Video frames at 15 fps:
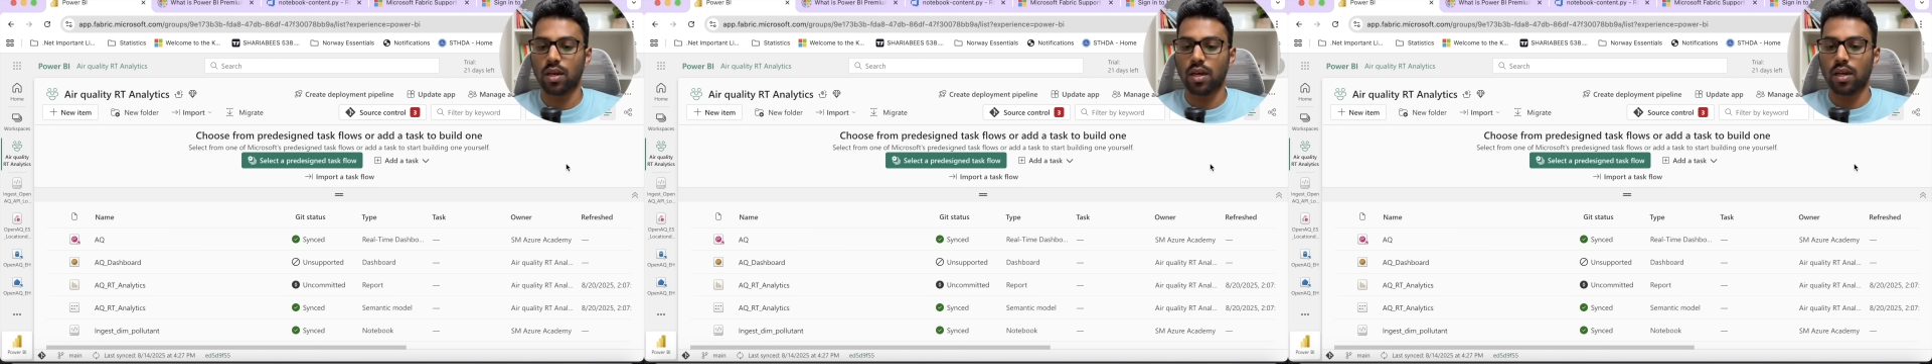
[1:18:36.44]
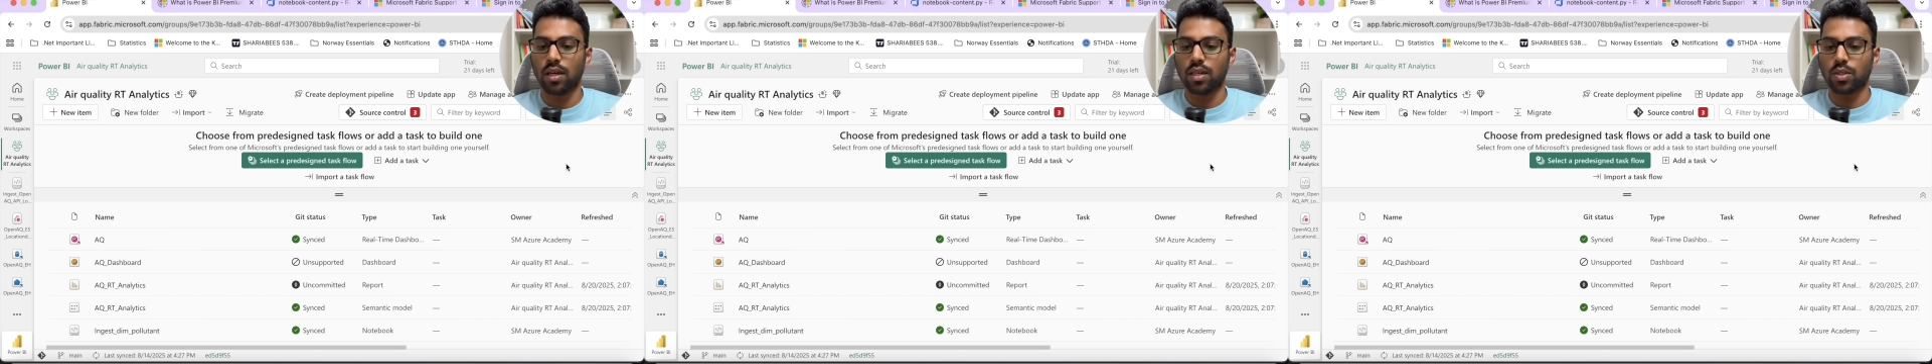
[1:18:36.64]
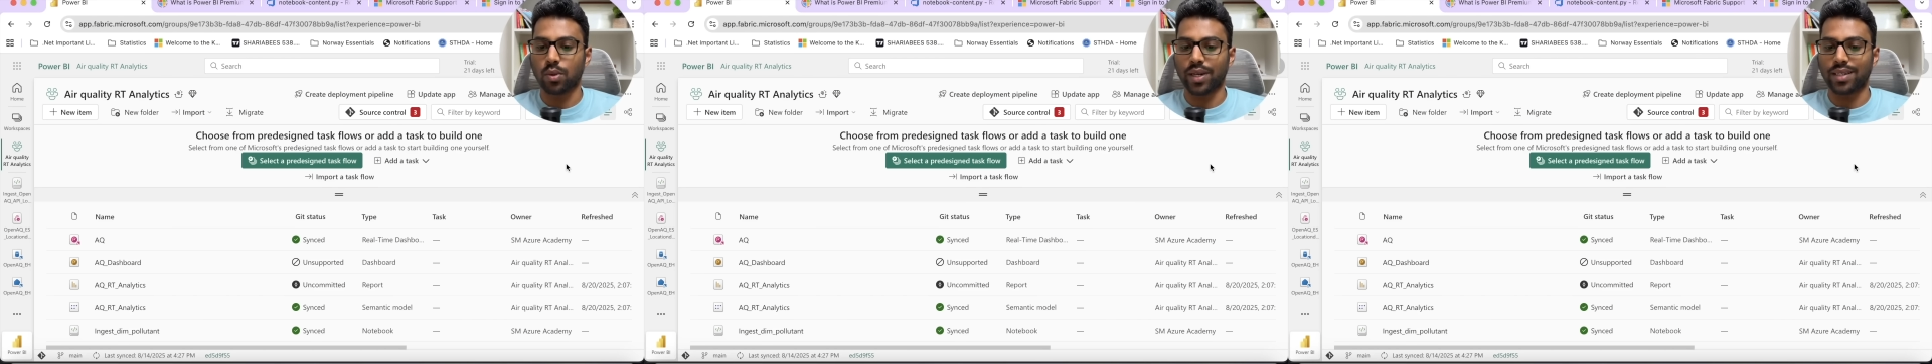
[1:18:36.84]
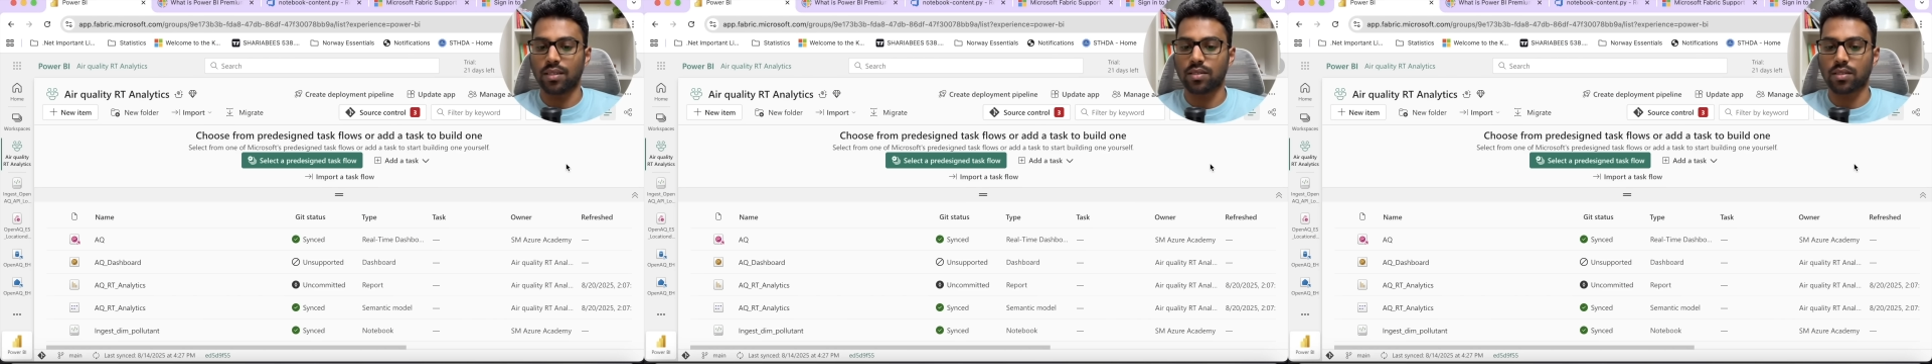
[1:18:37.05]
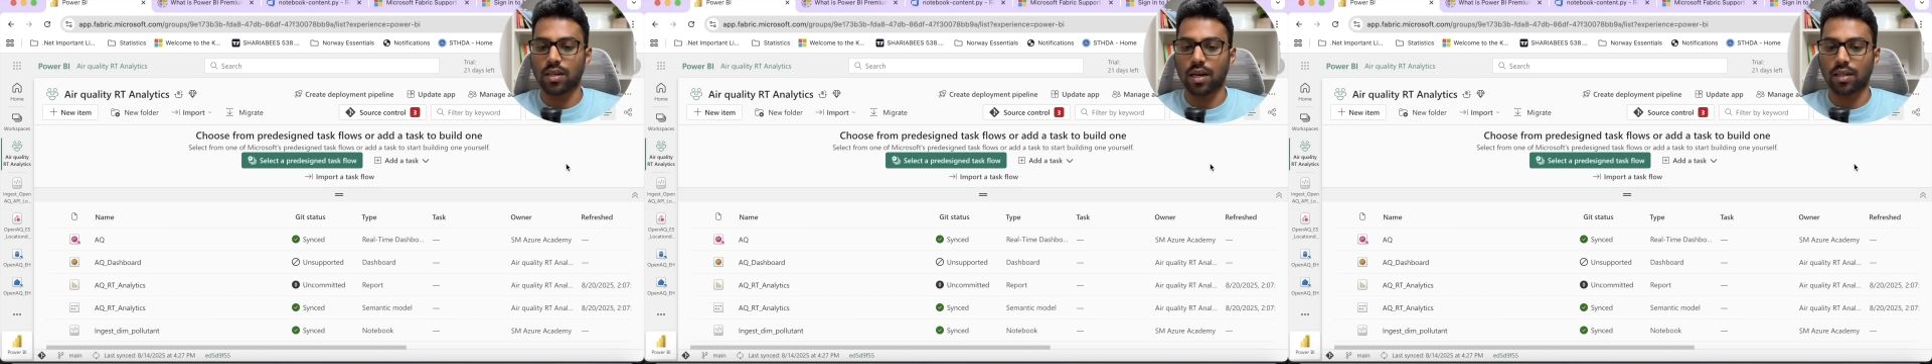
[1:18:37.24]
so it
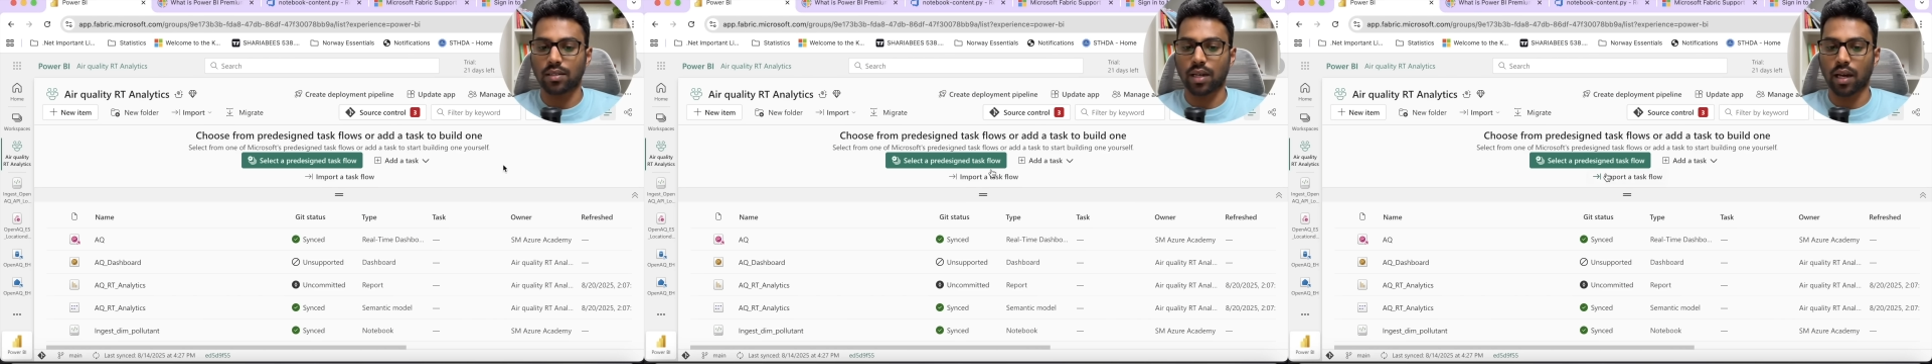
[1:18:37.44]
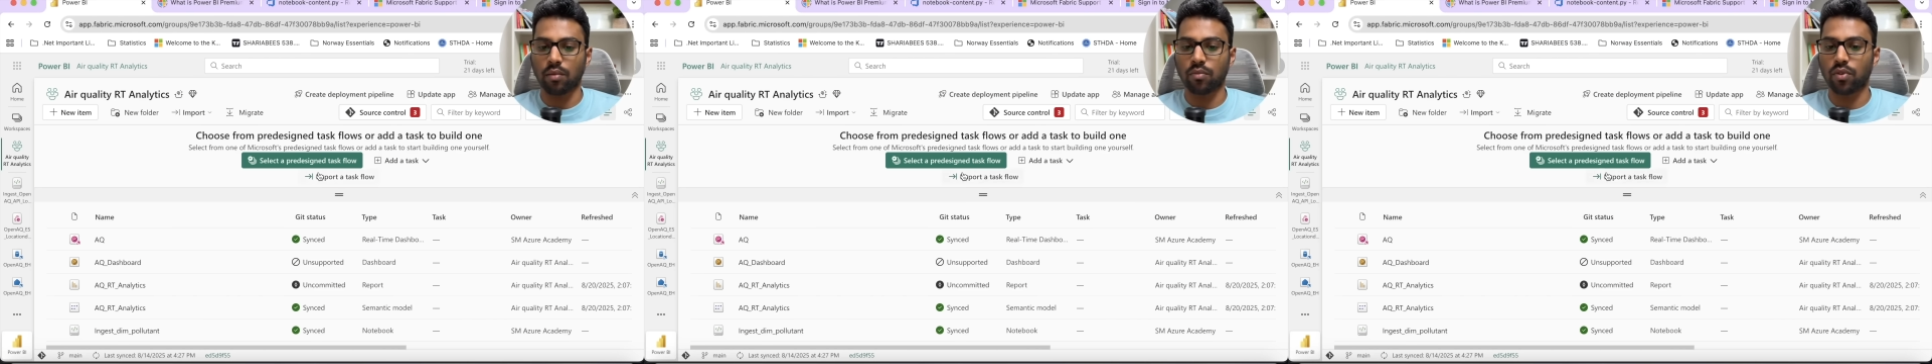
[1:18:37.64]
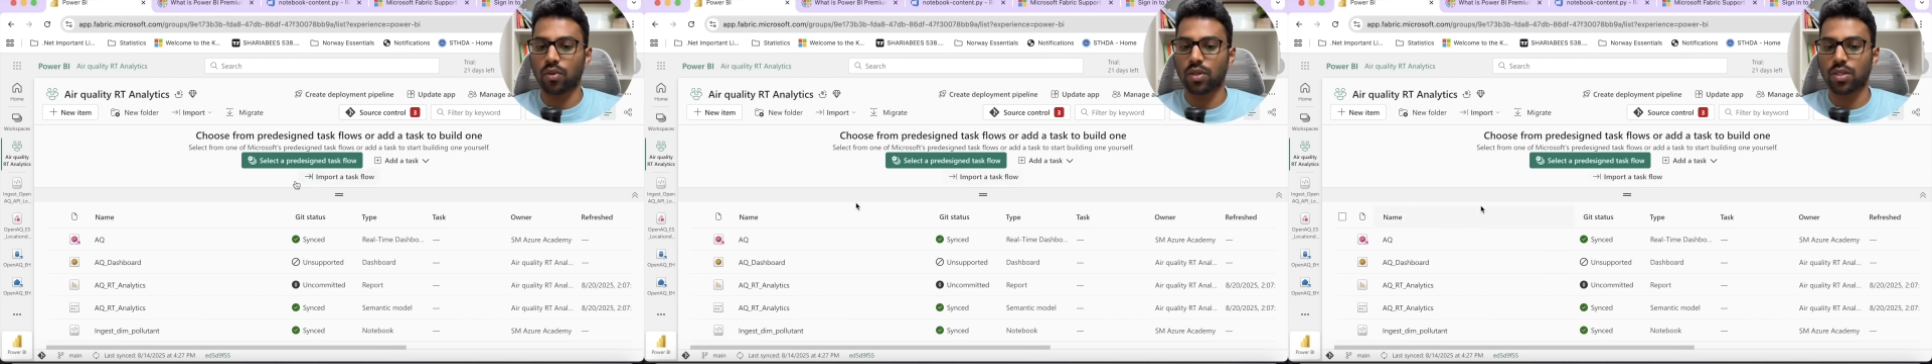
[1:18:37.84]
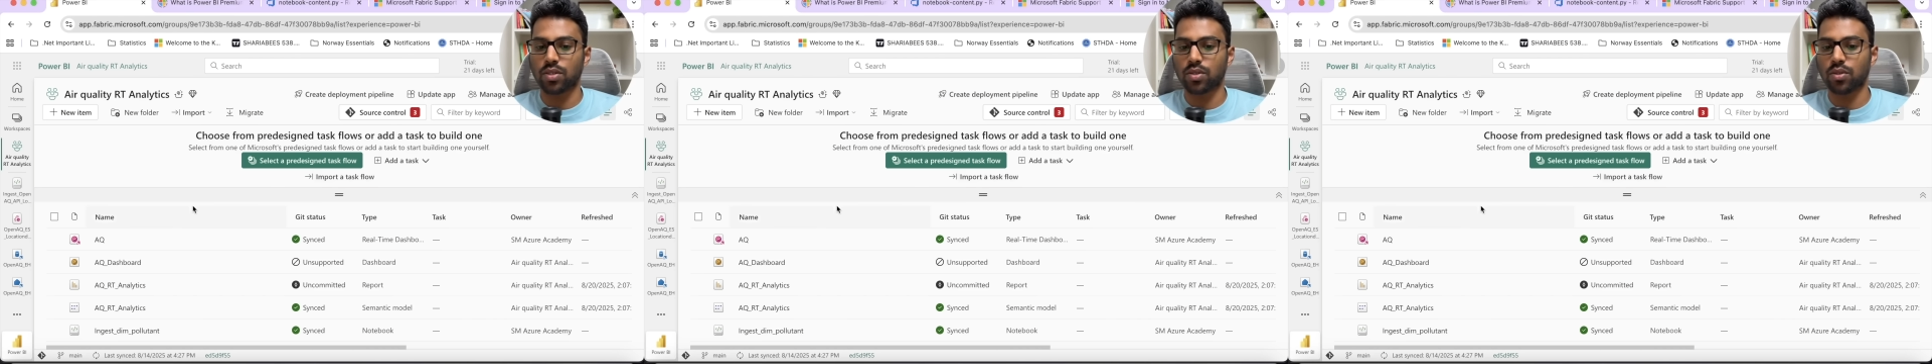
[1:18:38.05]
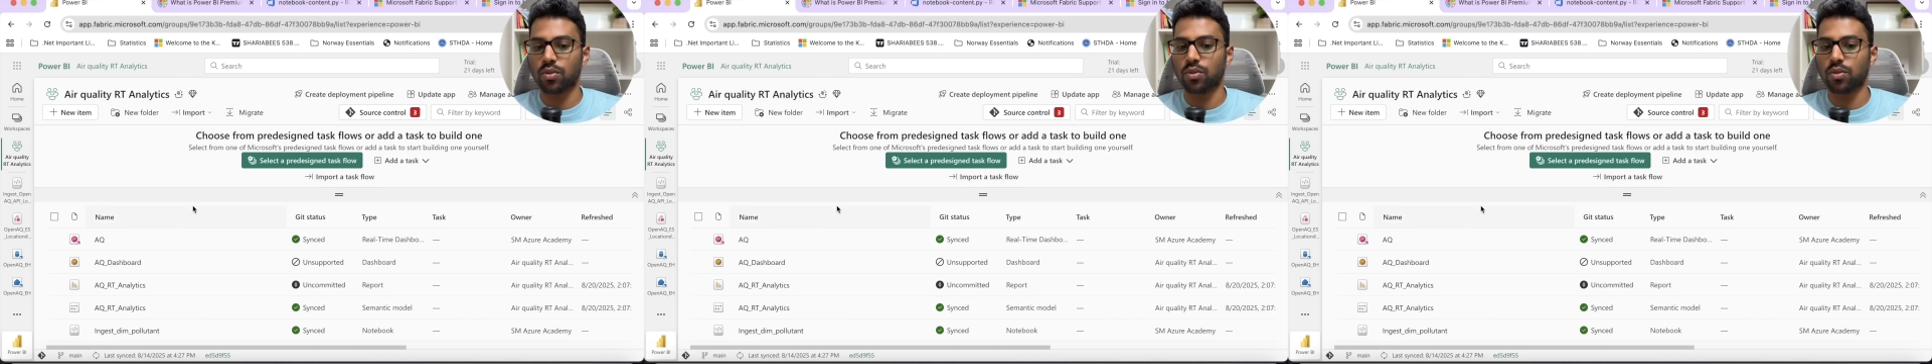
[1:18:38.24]
is time for us to